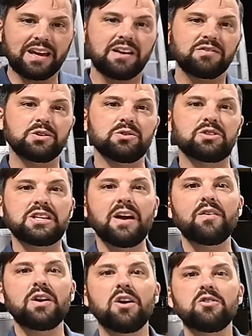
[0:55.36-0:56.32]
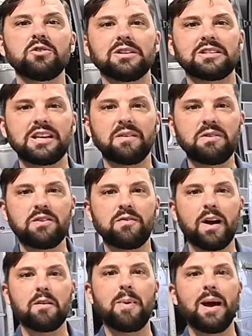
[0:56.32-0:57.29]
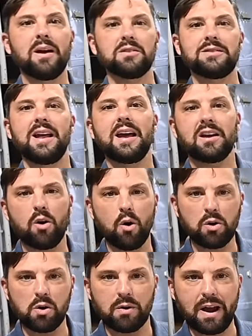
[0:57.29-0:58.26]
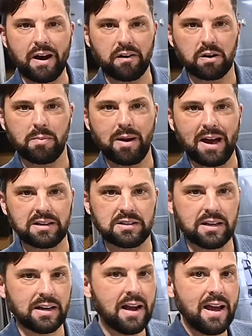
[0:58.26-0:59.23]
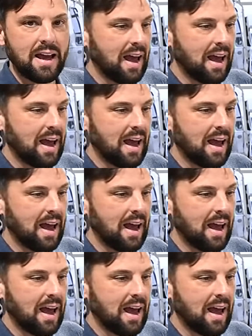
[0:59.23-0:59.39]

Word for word: That gives you 775 pounds net cargo carrying capacity,